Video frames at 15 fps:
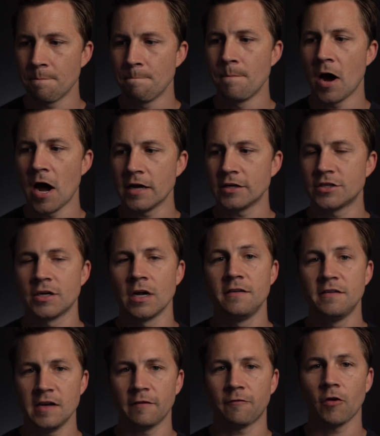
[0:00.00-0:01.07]
much
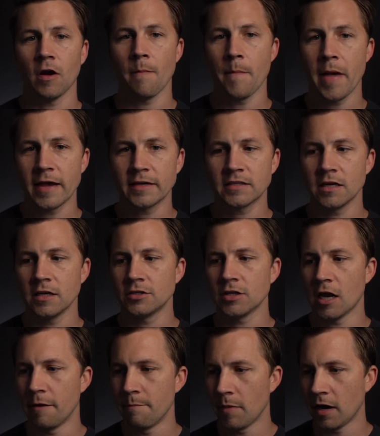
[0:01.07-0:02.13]
different message
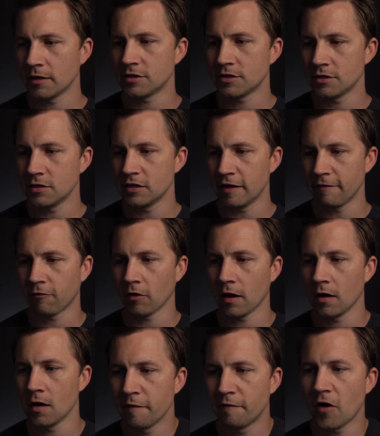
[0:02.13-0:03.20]
and a much
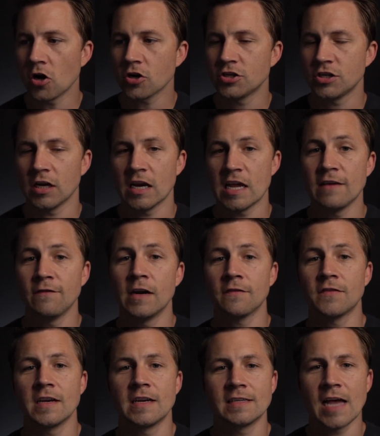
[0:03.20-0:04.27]
different function, even if
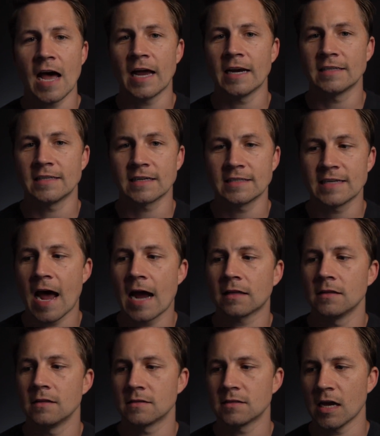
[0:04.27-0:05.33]
the design is
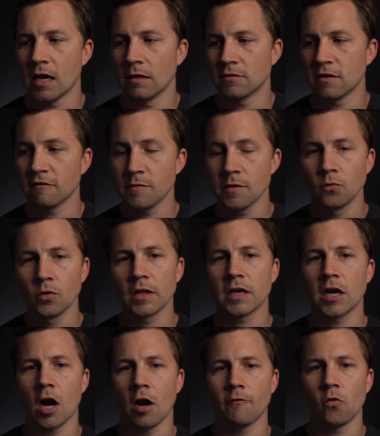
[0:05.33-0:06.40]
exactly the same. So you have to be really
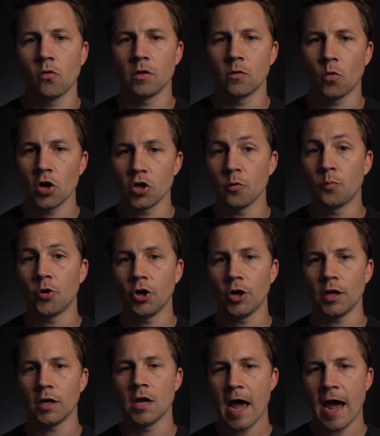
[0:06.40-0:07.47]
careful with what you
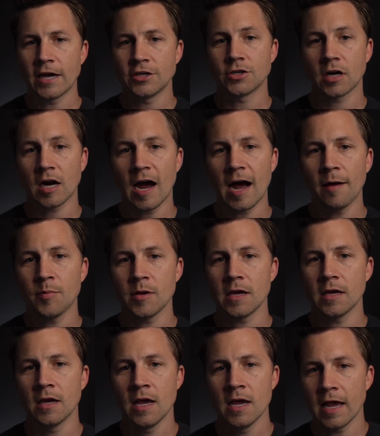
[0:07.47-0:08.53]
put as your
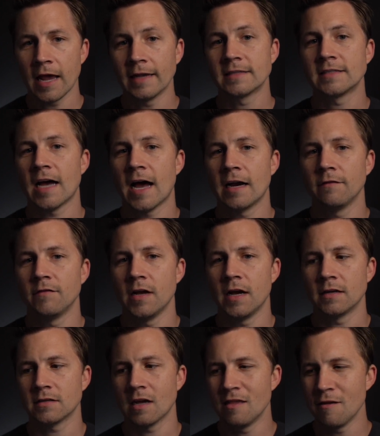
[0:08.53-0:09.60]
copy inside of
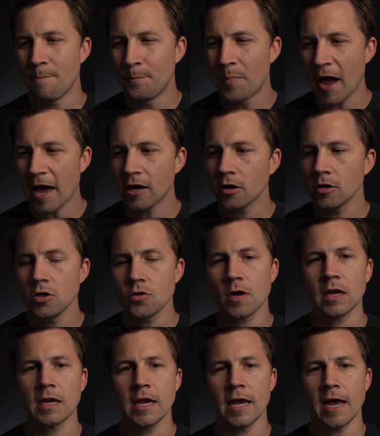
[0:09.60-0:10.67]
this. And the better you
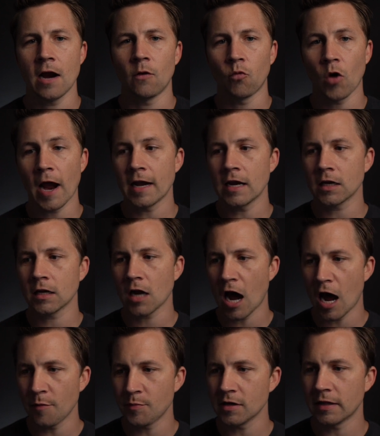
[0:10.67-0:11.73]
can get at writing
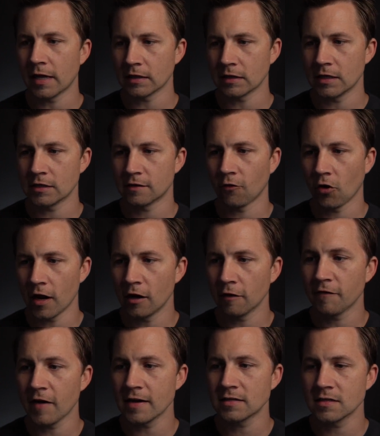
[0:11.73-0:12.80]
copy like this for
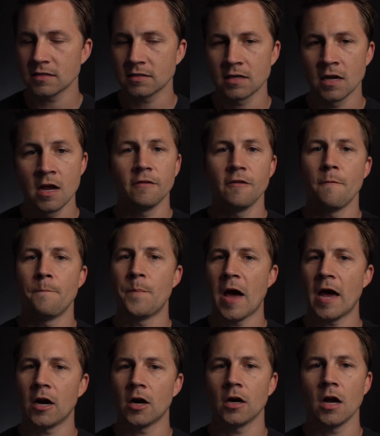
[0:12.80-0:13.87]
interfaces, the
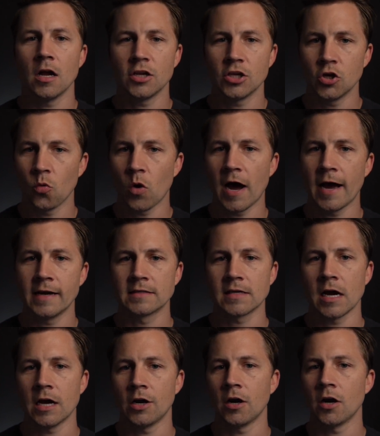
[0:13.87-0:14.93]
better UI
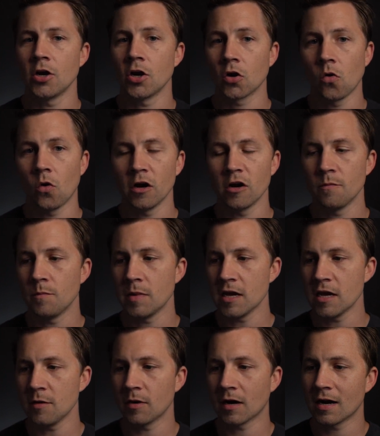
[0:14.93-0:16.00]
designer you're going to
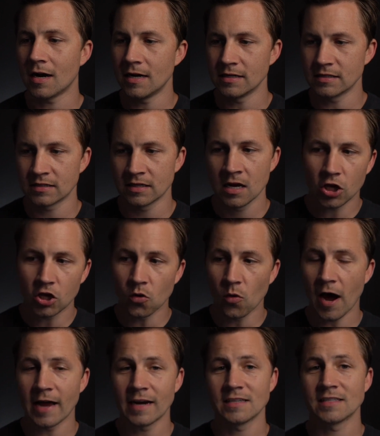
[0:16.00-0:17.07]
be, because
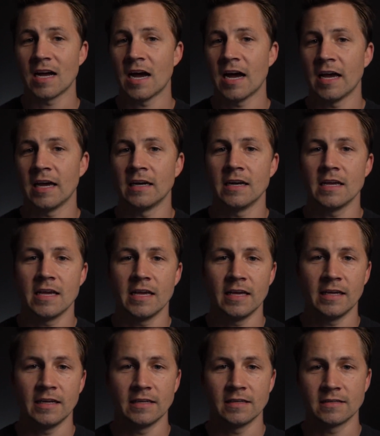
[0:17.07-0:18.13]
UI design
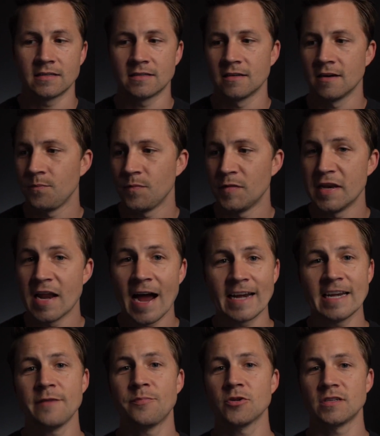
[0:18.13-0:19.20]
is
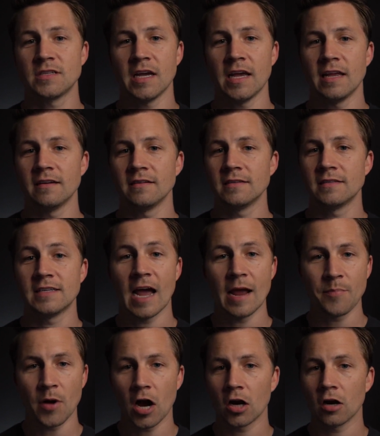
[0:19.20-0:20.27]
90%
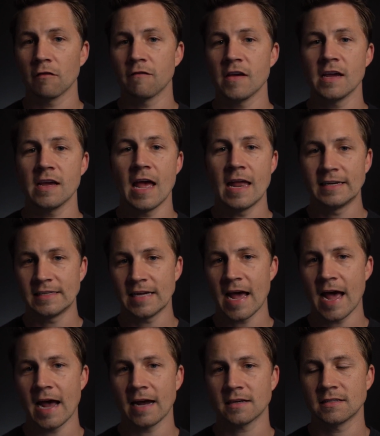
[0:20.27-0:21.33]
typography and
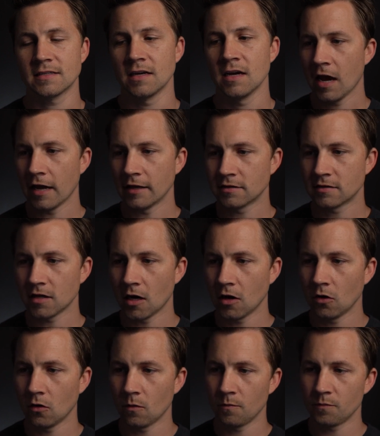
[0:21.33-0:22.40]
text. And
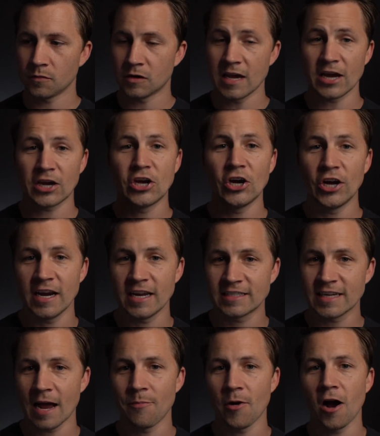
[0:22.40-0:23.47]
so get good at
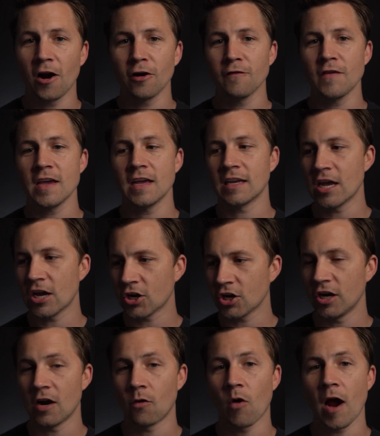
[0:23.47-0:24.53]
typography and get
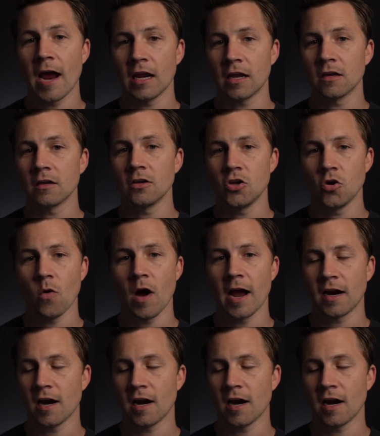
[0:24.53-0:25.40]
good at writing UI